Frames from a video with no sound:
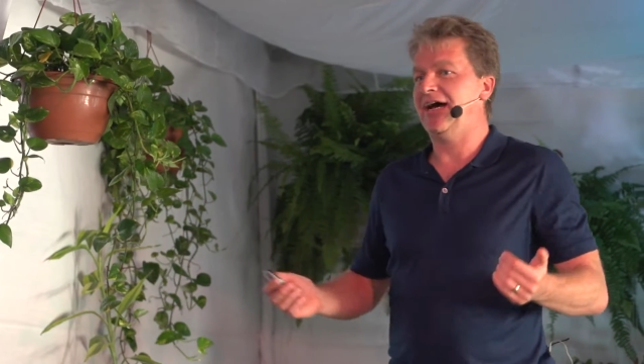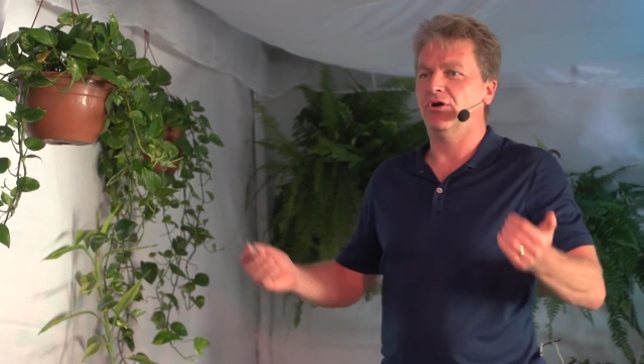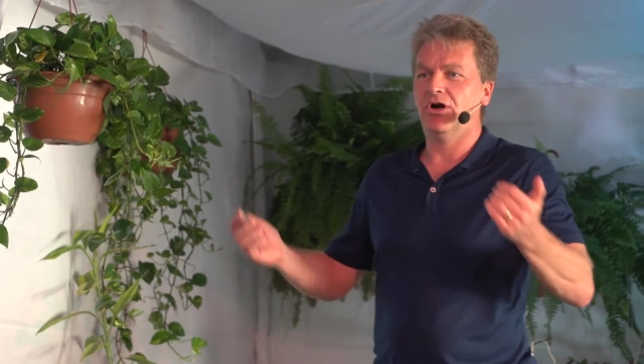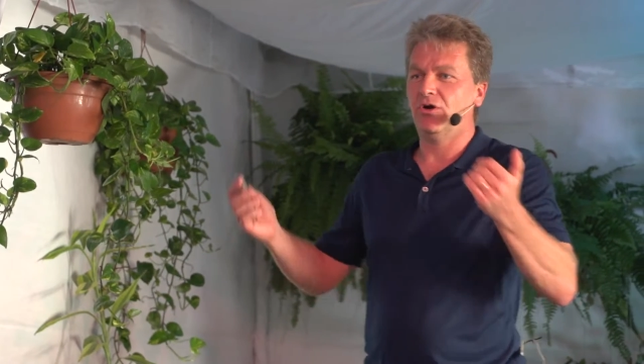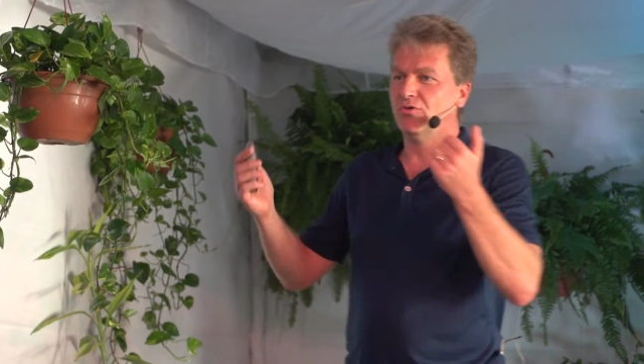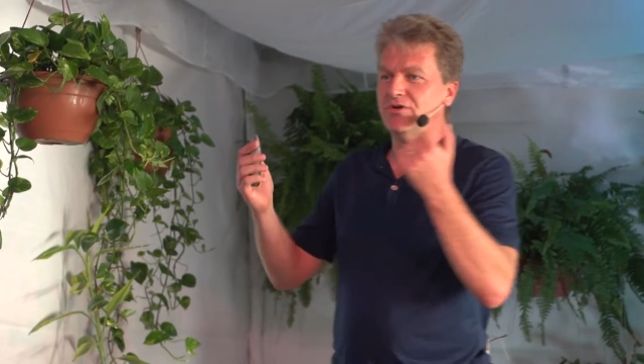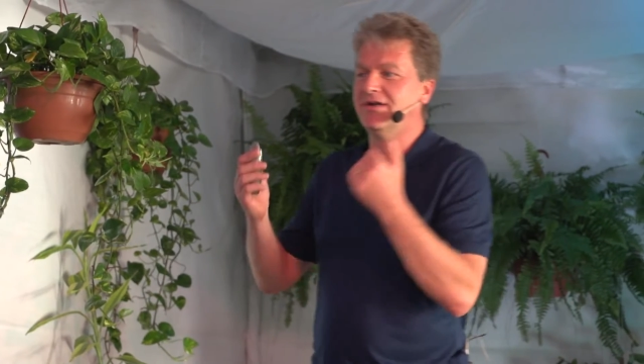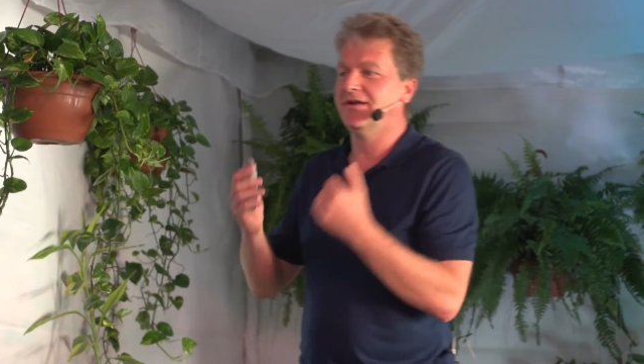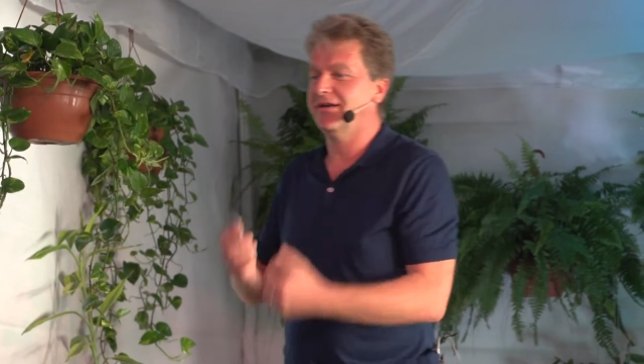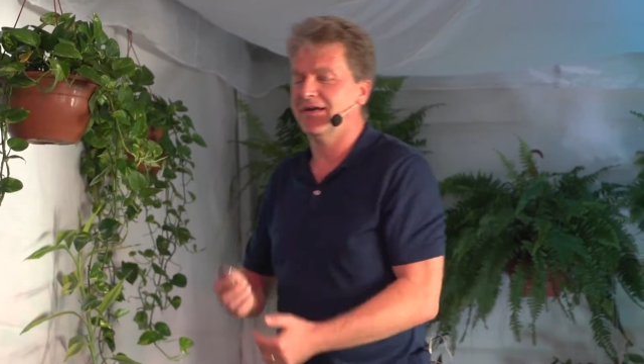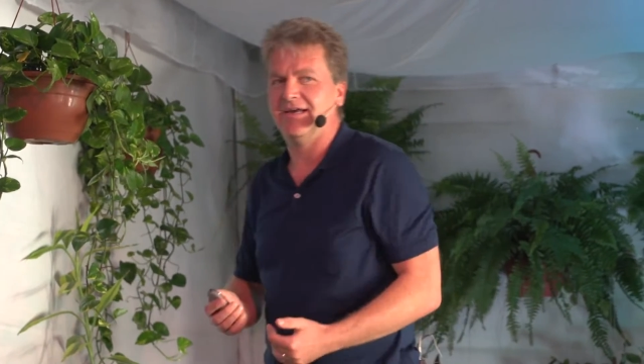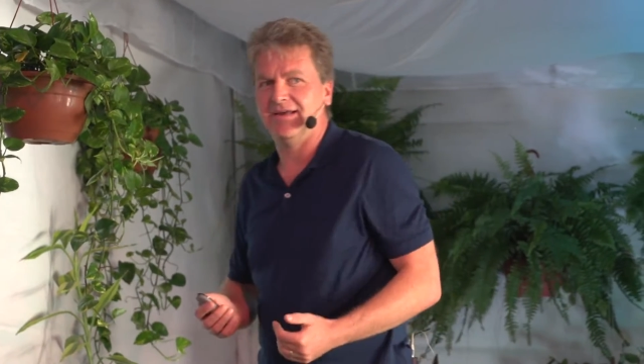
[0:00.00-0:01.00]
our
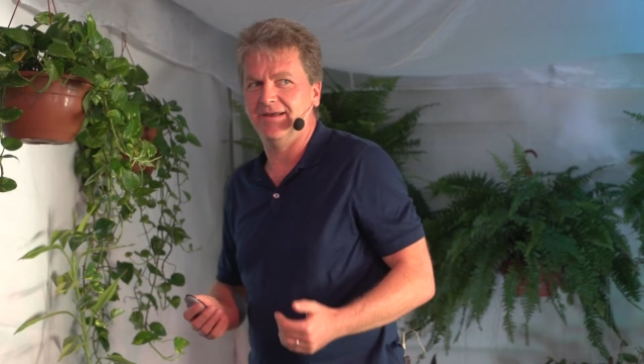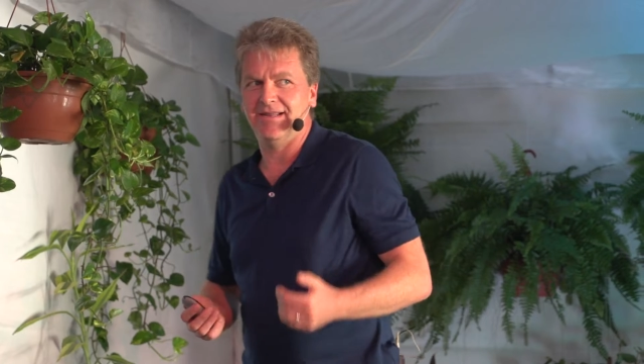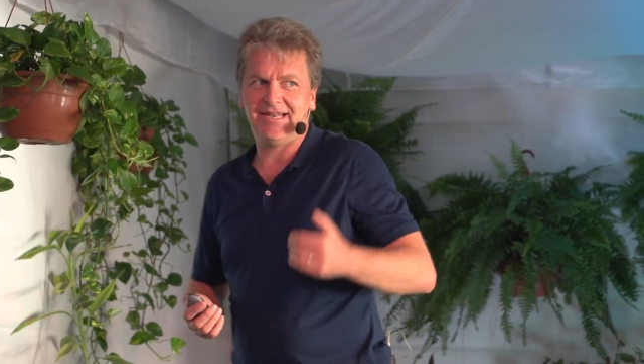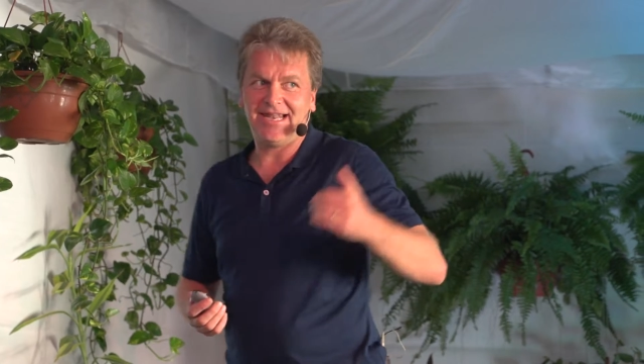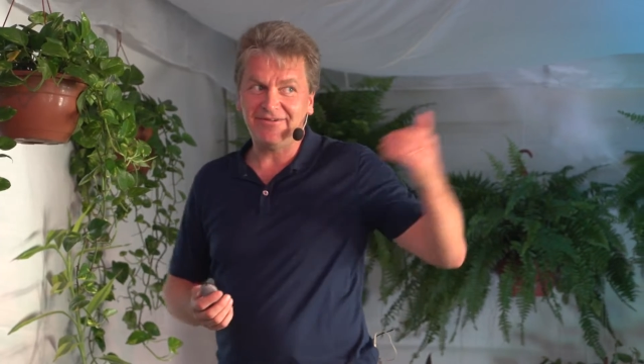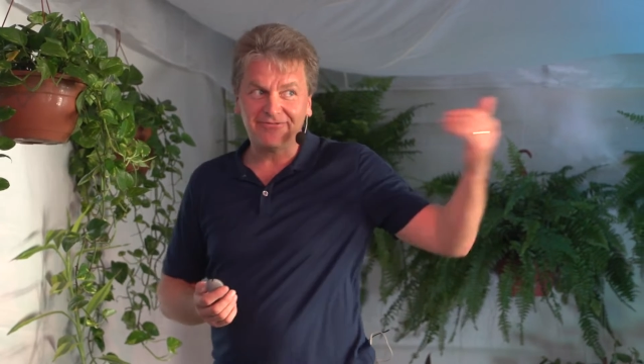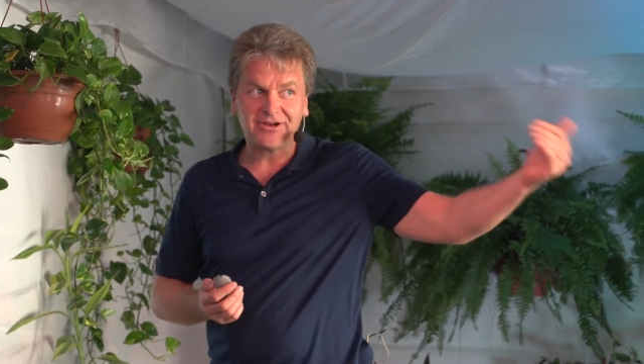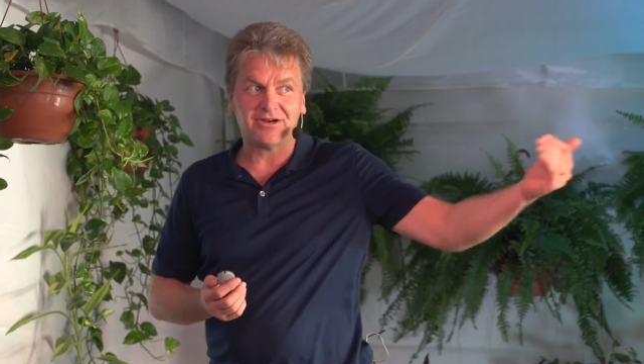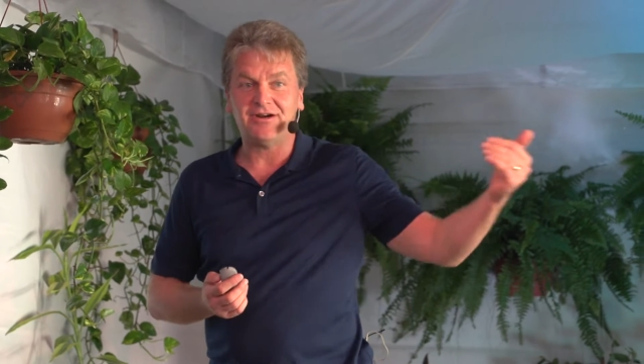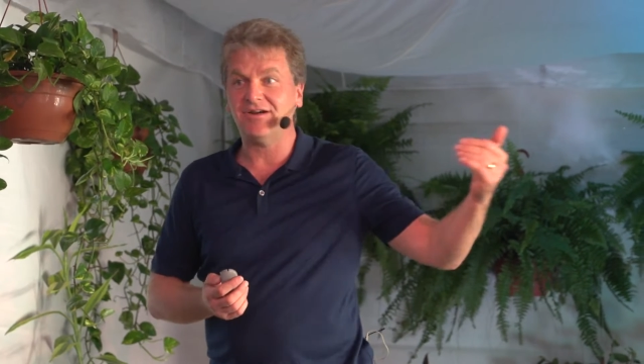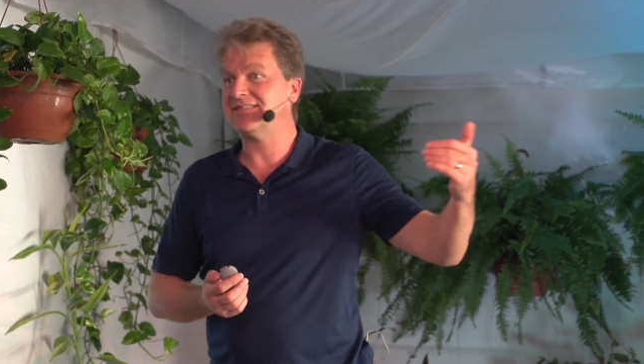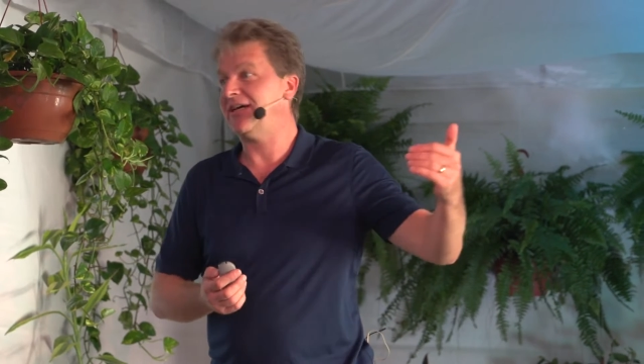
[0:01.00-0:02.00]
own
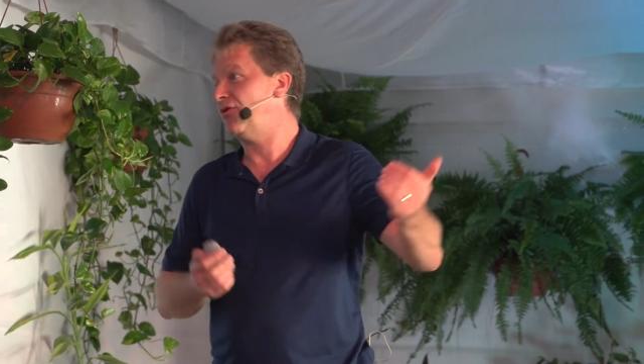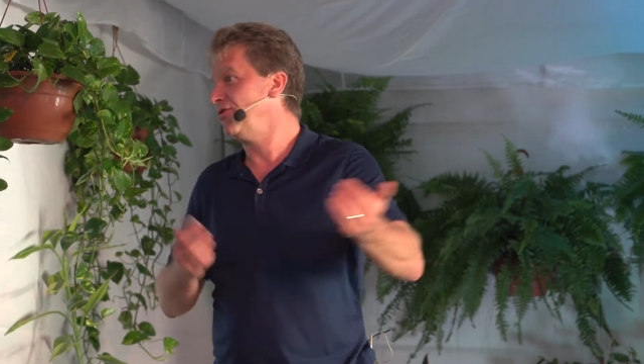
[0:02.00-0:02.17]
lifeguards, our